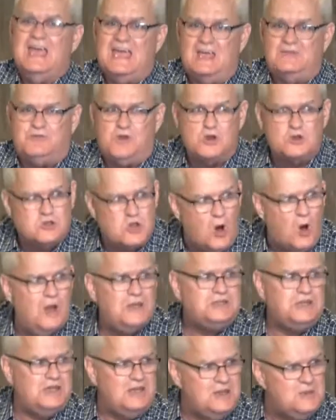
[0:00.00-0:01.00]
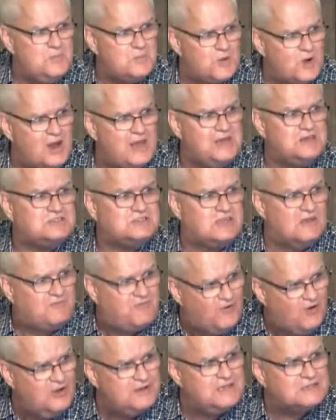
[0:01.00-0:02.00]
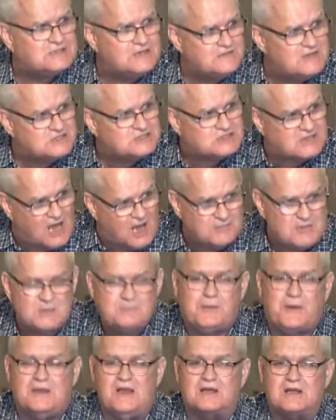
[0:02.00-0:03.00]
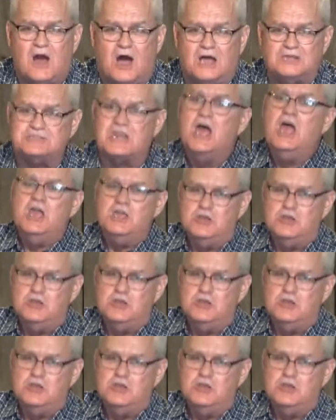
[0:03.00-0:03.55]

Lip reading: If you're going to embrace the fullness of this coming Pentecost,